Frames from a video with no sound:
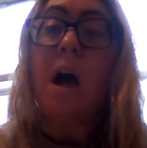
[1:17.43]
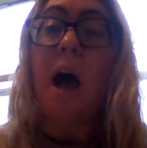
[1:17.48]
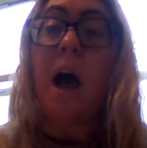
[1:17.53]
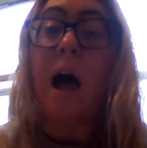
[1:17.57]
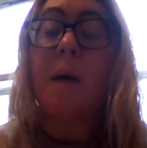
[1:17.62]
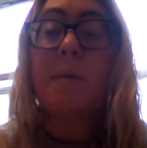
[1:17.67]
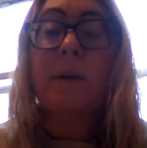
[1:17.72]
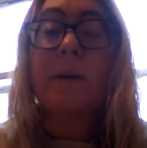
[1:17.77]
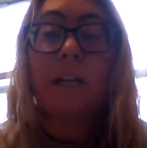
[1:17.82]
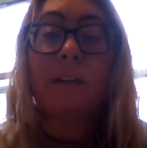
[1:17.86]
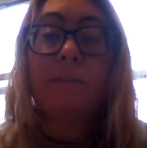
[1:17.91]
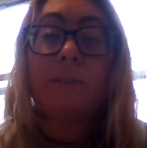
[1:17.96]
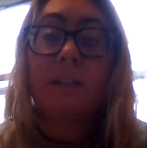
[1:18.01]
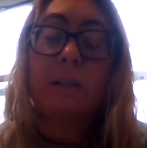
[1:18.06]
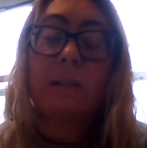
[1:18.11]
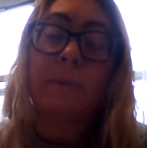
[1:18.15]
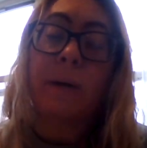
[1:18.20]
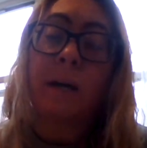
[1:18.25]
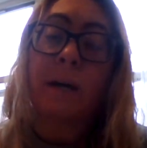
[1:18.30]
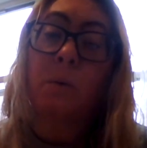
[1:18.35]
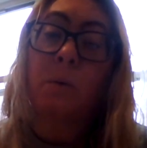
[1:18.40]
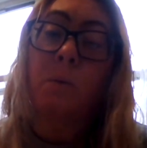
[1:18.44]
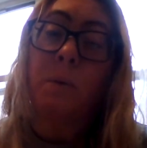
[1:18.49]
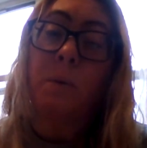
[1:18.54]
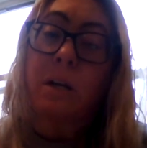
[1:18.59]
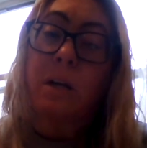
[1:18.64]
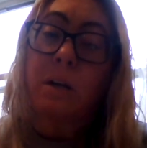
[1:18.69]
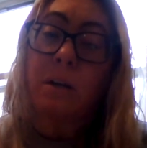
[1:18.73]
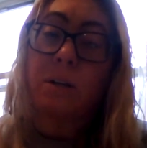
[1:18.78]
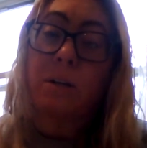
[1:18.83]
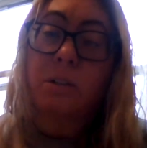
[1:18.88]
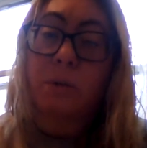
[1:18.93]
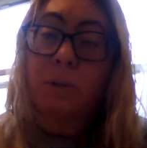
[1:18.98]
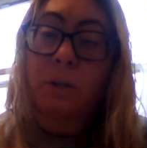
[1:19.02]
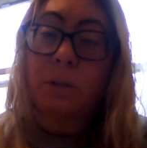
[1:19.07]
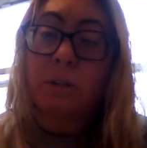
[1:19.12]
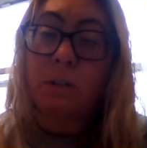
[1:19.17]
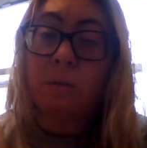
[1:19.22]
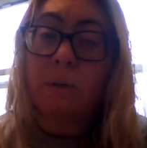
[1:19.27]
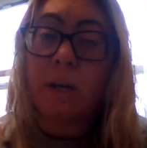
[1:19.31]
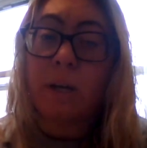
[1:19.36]
I'm going to give us about a week or so to
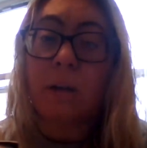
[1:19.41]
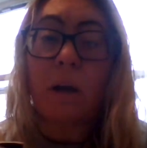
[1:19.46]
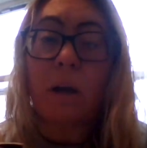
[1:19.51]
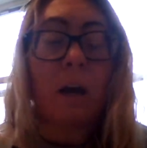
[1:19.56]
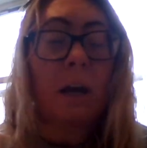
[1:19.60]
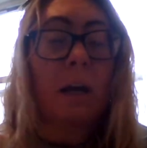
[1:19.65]
do it.